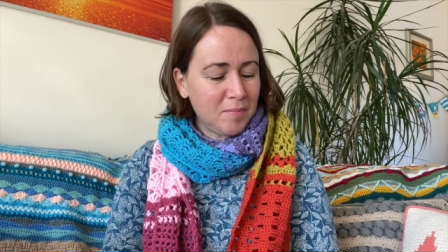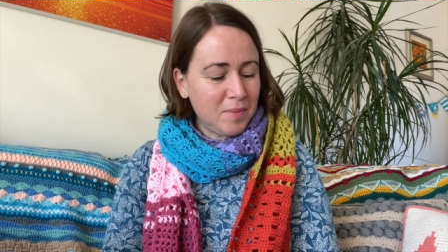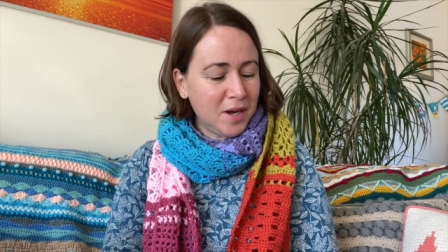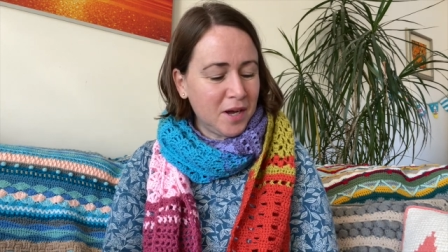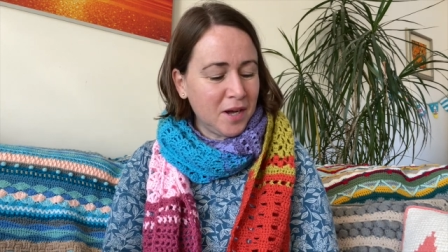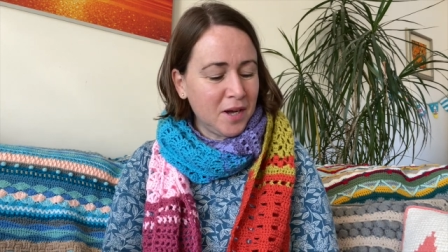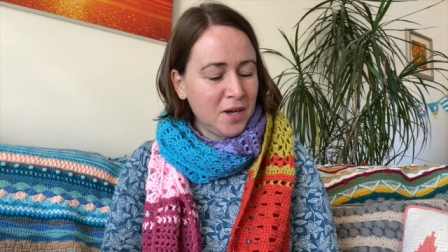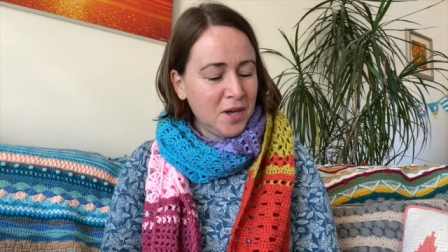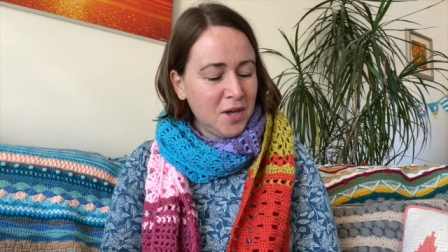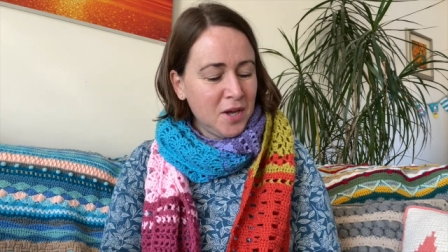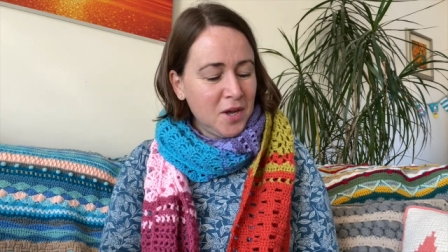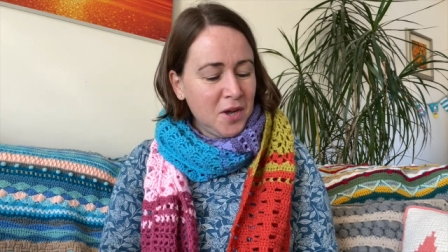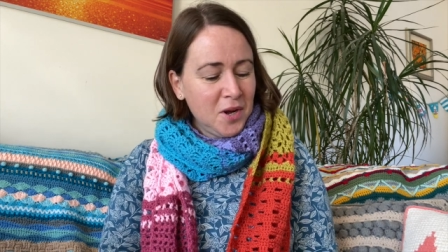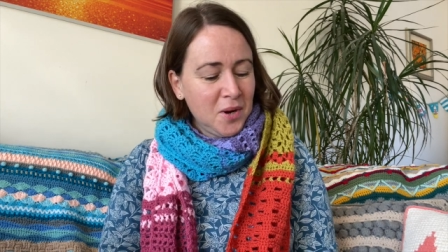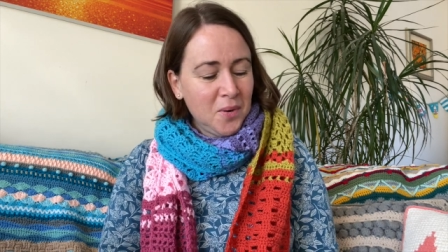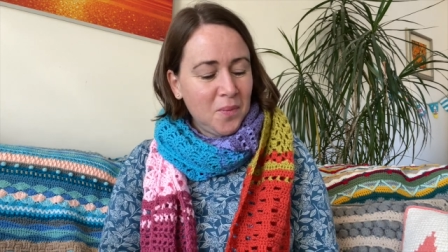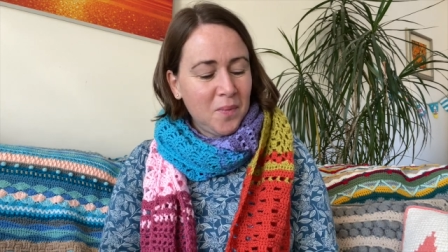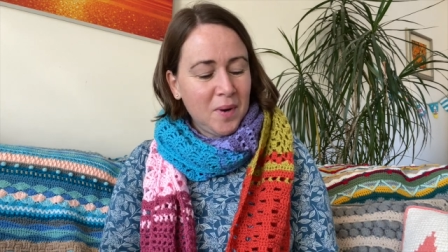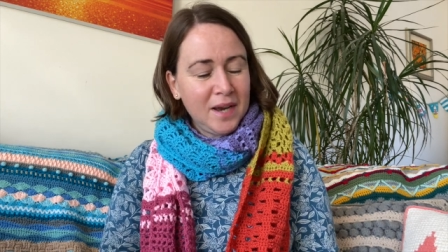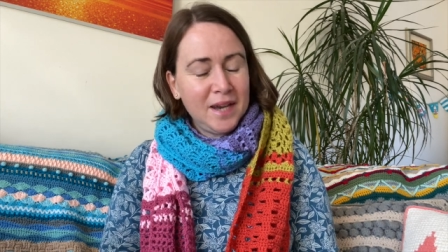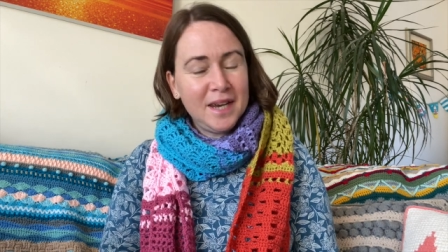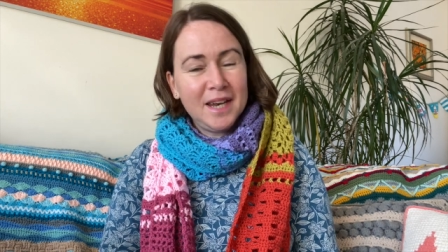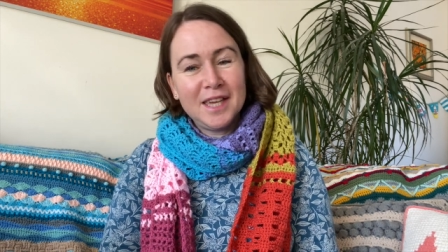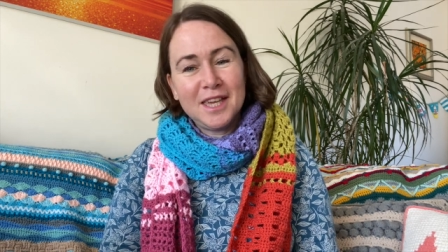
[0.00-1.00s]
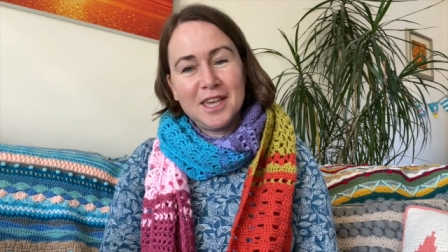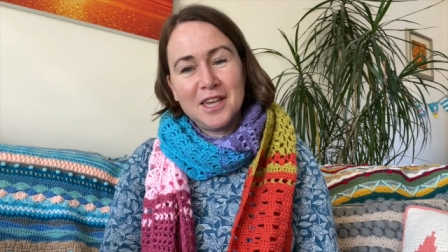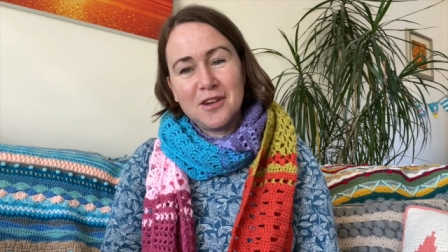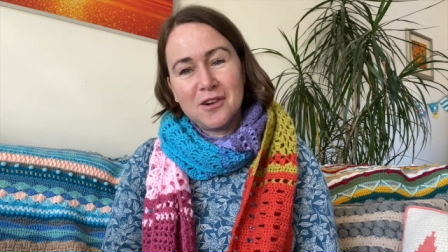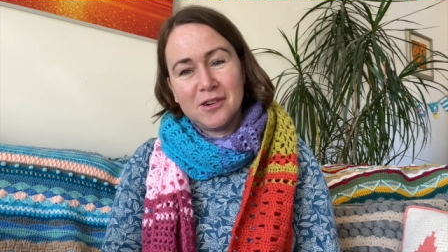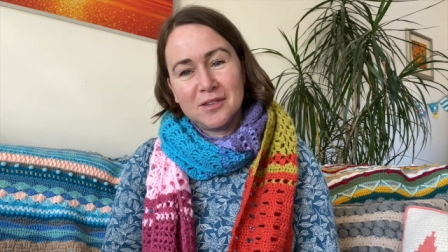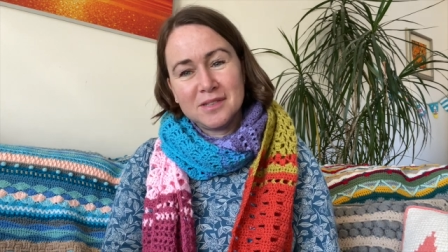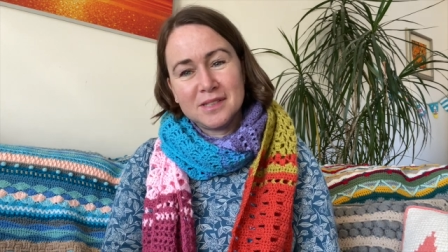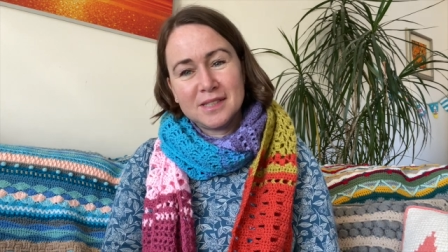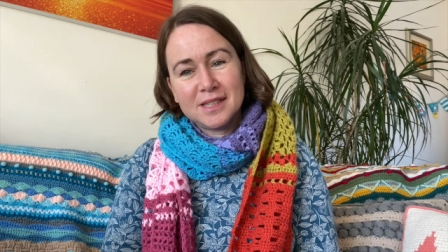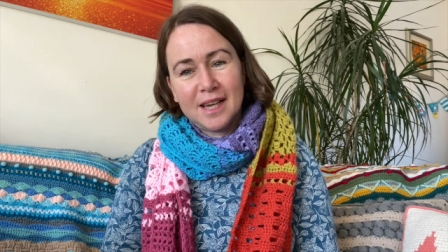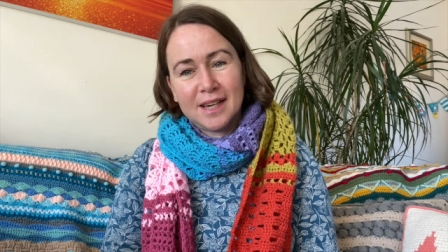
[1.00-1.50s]
But when Nikki
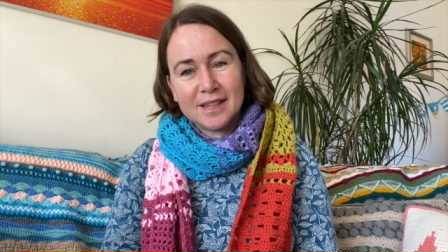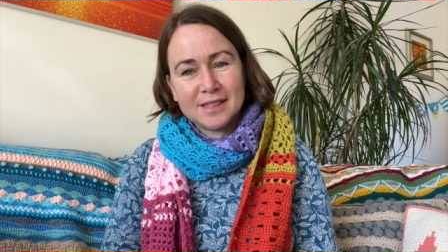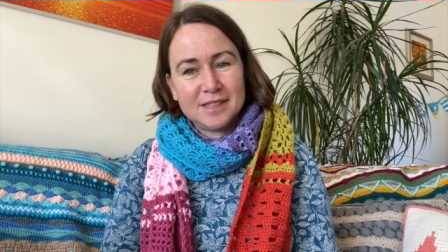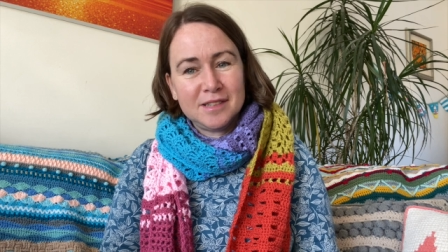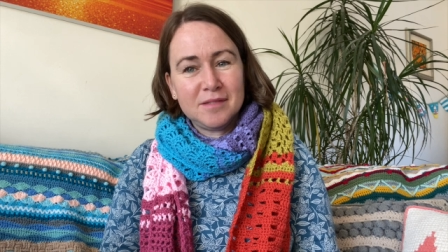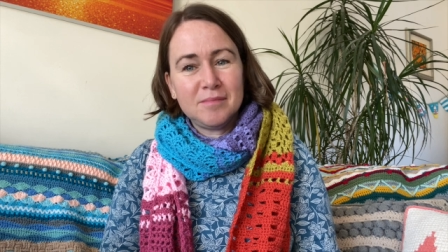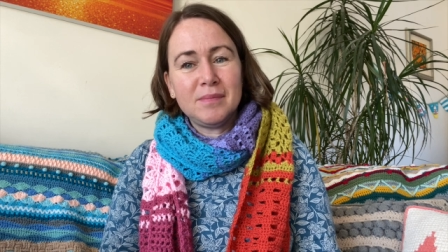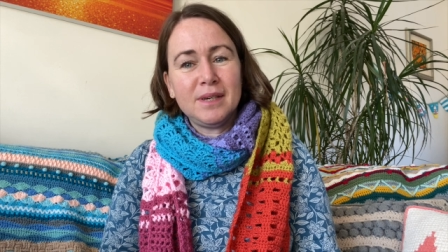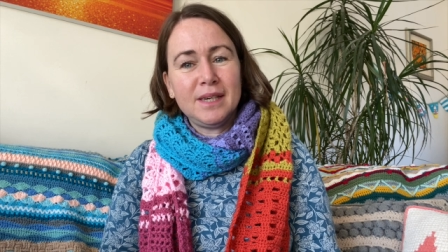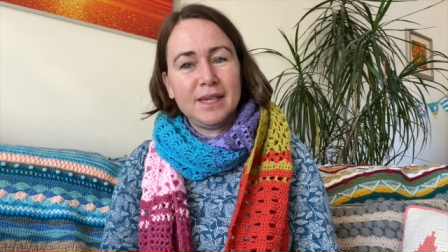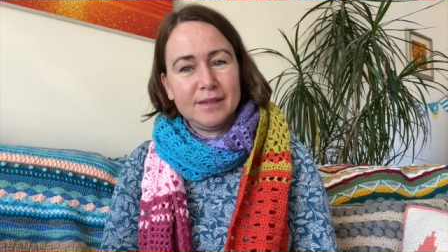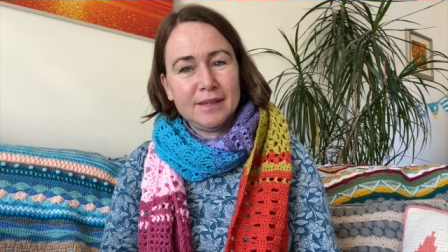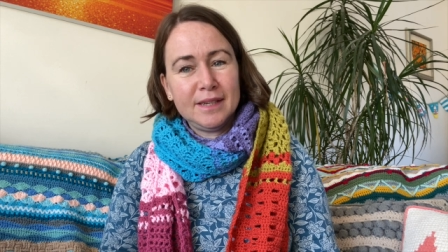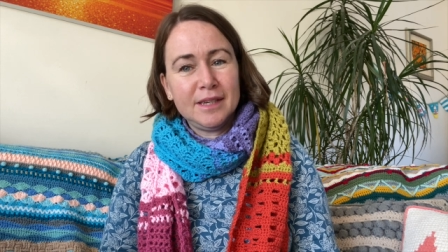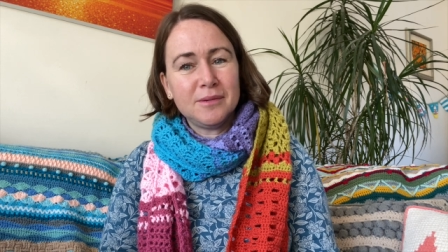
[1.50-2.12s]
contacted me,